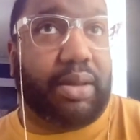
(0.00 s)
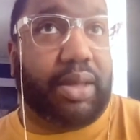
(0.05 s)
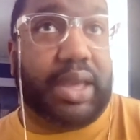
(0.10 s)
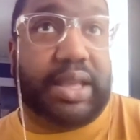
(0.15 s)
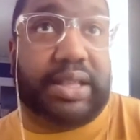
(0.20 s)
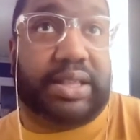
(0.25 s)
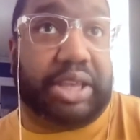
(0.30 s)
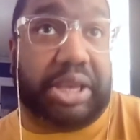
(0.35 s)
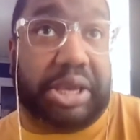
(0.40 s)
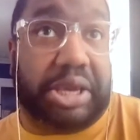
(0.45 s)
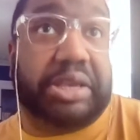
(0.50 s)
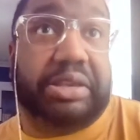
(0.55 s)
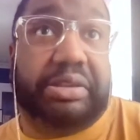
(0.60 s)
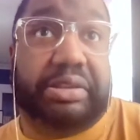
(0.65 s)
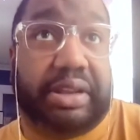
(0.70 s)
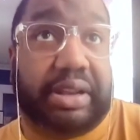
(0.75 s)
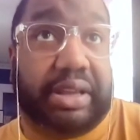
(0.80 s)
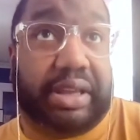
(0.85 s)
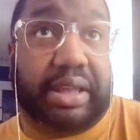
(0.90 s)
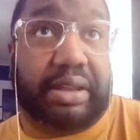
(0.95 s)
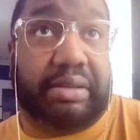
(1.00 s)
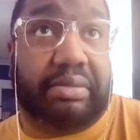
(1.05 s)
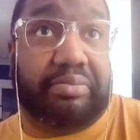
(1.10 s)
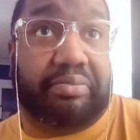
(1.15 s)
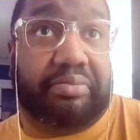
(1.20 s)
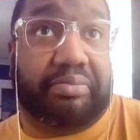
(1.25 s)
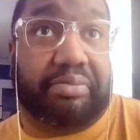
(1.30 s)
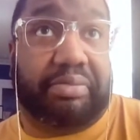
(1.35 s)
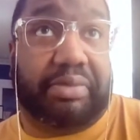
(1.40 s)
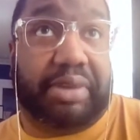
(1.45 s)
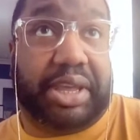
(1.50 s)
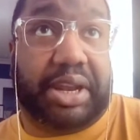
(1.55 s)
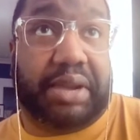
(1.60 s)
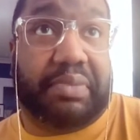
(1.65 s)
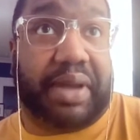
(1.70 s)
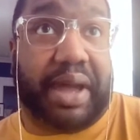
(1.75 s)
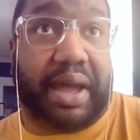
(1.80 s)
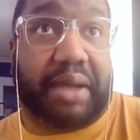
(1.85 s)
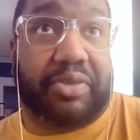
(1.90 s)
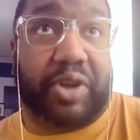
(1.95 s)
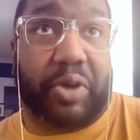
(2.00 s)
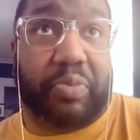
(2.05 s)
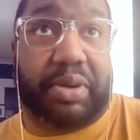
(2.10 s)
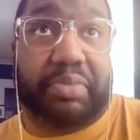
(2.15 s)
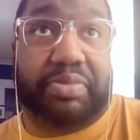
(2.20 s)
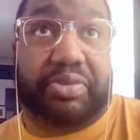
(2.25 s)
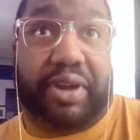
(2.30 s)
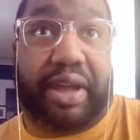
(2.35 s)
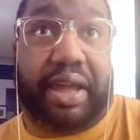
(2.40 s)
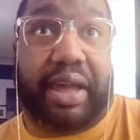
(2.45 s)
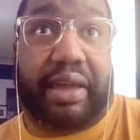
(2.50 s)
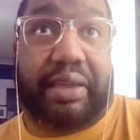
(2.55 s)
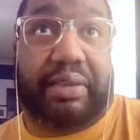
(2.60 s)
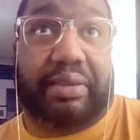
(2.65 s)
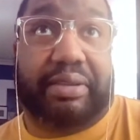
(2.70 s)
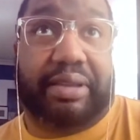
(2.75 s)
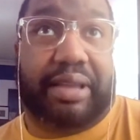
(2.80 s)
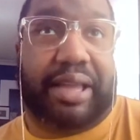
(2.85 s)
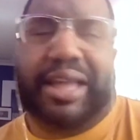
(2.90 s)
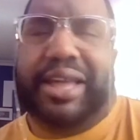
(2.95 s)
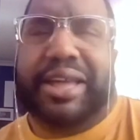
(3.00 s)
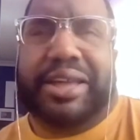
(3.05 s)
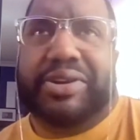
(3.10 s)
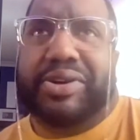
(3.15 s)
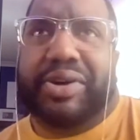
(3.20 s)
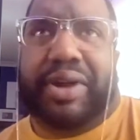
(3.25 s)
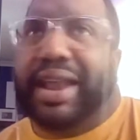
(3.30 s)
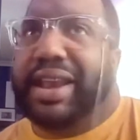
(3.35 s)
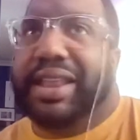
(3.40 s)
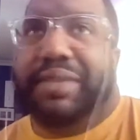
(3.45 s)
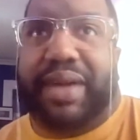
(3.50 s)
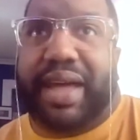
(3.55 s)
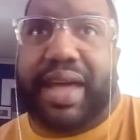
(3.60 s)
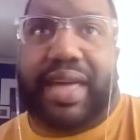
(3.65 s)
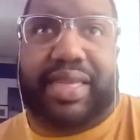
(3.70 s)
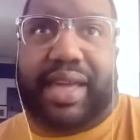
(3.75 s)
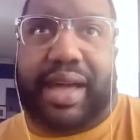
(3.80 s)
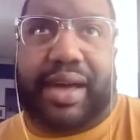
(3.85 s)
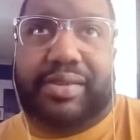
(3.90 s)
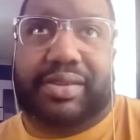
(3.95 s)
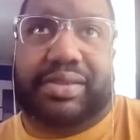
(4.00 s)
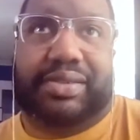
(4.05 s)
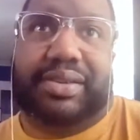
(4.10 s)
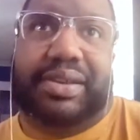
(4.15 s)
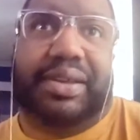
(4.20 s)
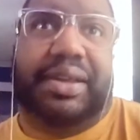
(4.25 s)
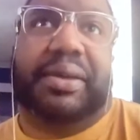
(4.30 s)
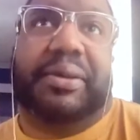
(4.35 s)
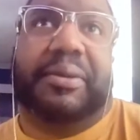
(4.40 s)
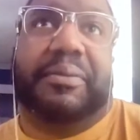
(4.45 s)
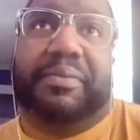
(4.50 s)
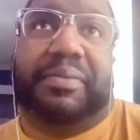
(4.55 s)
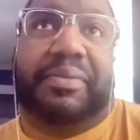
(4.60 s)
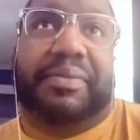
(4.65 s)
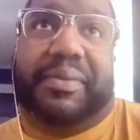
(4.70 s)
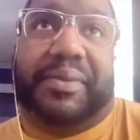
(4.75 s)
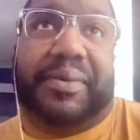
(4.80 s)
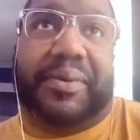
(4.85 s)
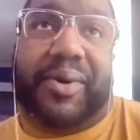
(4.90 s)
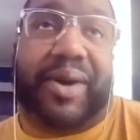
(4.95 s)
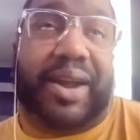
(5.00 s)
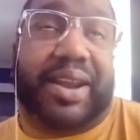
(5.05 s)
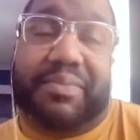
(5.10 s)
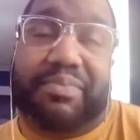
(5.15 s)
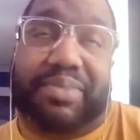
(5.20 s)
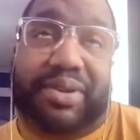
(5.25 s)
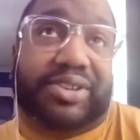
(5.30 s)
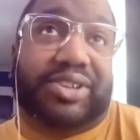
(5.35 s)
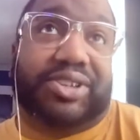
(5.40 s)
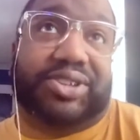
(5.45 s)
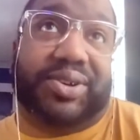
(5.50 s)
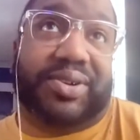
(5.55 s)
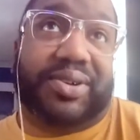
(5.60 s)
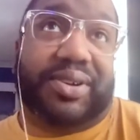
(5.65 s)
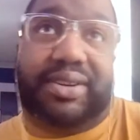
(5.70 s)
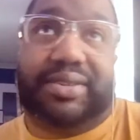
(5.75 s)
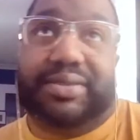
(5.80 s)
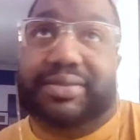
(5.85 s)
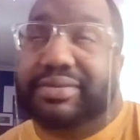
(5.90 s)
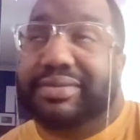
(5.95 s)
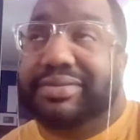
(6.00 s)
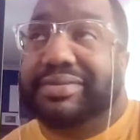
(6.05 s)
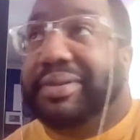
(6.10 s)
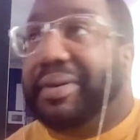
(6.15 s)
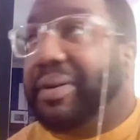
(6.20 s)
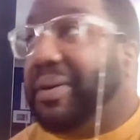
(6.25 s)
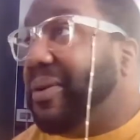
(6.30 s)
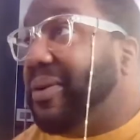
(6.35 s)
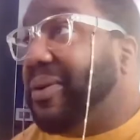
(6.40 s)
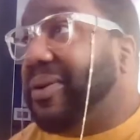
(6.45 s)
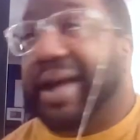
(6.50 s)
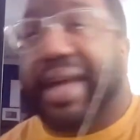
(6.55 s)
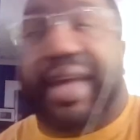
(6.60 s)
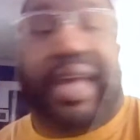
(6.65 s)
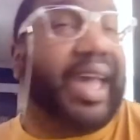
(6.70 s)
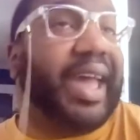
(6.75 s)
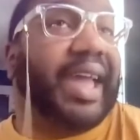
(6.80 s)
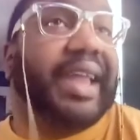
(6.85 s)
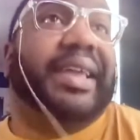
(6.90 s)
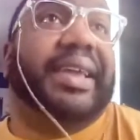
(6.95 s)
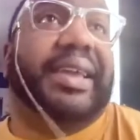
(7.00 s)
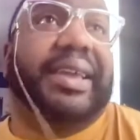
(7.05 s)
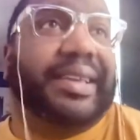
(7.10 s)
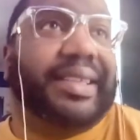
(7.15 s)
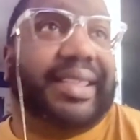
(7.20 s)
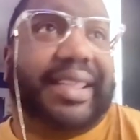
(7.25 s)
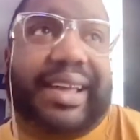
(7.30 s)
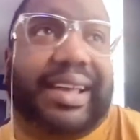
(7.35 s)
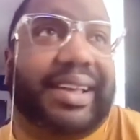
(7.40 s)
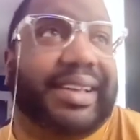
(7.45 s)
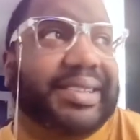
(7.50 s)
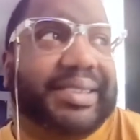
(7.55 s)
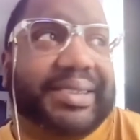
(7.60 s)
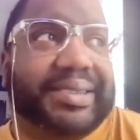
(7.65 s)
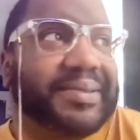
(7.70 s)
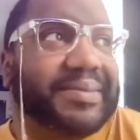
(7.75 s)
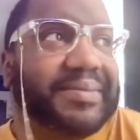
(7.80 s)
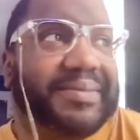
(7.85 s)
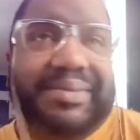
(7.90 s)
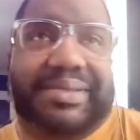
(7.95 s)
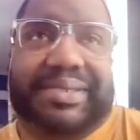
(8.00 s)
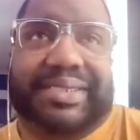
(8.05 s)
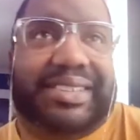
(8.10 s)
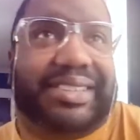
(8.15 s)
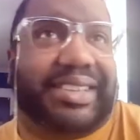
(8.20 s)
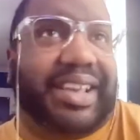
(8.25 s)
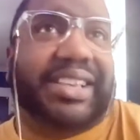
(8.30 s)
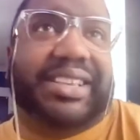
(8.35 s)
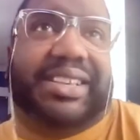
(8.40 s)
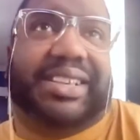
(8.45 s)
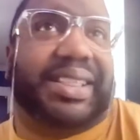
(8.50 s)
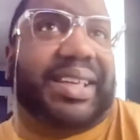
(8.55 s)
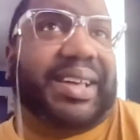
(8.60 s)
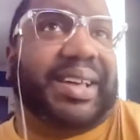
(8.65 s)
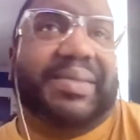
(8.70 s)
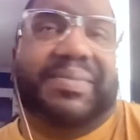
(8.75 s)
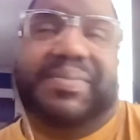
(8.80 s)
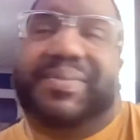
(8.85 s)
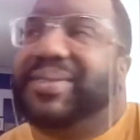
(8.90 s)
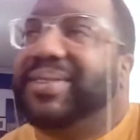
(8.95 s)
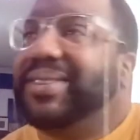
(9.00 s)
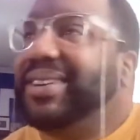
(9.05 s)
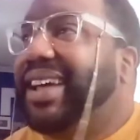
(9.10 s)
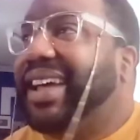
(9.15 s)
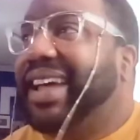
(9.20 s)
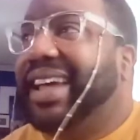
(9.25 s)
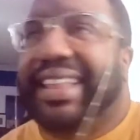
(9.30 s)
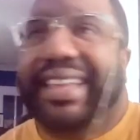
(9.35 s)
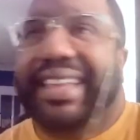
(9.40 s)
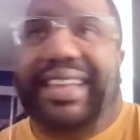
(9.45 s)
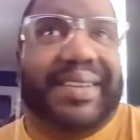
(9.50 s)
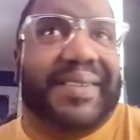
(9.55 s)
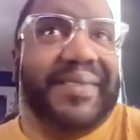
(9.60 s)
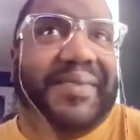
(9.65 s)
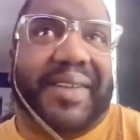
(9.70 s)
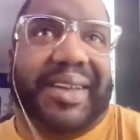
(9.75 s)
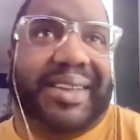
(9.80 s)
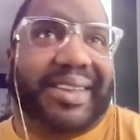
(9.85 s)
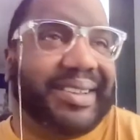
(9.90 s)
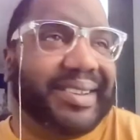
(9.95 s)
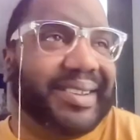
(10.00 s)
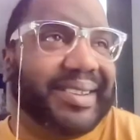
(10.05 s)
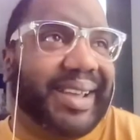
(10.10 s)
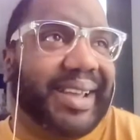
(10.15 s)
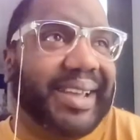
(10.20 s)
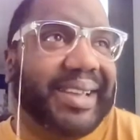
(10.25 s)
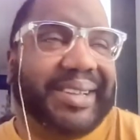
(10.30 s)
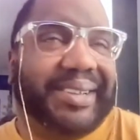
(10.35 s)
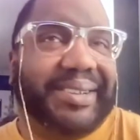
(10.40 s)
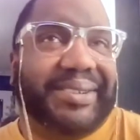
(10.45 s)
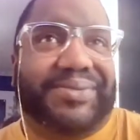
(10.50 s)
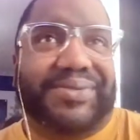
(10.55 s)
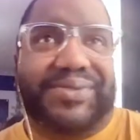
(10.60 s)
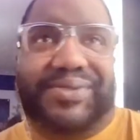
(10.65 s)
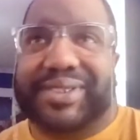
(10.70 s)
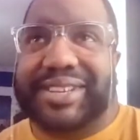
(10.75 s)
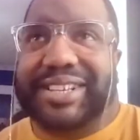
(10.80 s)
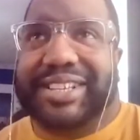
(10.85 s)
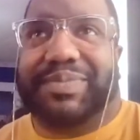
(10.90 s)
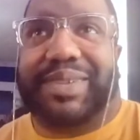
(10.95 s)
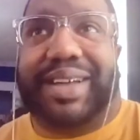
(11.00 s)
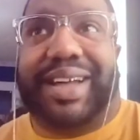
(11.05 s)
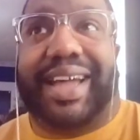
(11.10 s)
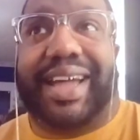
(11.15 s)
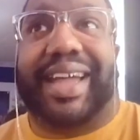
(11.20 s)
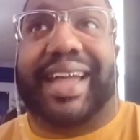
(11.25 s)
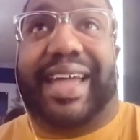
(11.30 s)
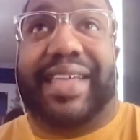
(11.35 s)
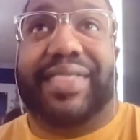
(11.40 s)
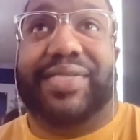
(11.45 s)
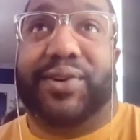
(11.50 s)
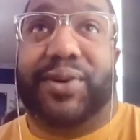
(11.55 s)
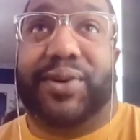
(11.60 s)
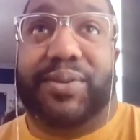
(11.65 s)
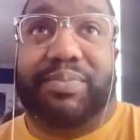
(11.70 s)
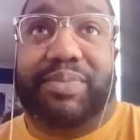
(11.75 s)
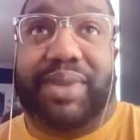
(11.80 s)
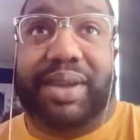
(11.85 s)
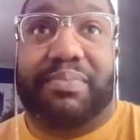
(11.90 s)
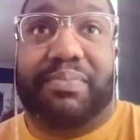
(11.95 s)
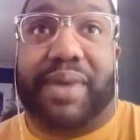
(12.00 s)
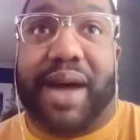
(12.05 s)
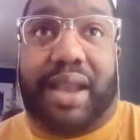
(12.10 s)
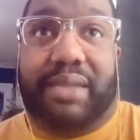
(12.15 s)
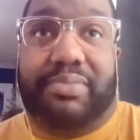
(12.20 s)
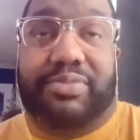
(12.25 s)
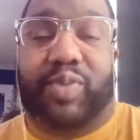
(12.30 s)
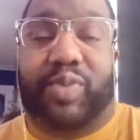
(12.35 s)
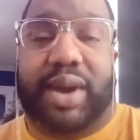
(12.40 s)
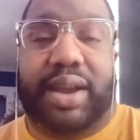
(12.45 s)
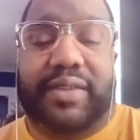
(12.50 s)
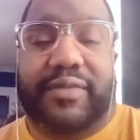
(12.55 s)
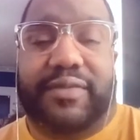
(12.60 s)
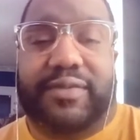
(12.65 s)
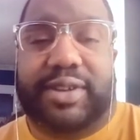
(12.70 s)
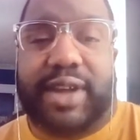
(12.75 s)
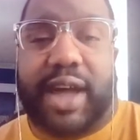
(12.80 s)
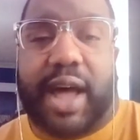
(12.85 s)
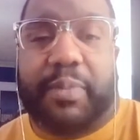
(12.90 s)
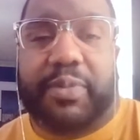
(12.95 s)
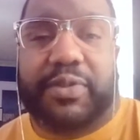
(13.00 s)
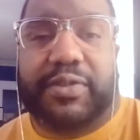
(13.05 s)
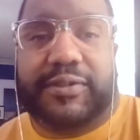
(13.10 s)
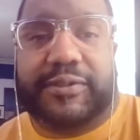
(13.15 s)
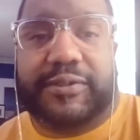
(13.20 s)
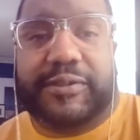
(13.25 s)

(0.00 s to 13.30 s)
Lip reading: it's easy to get a bottom to open up their. You go to any bathhouse or any bookstore or any like sex club or any like cruising spot, and there will be bottoms waiting for tops.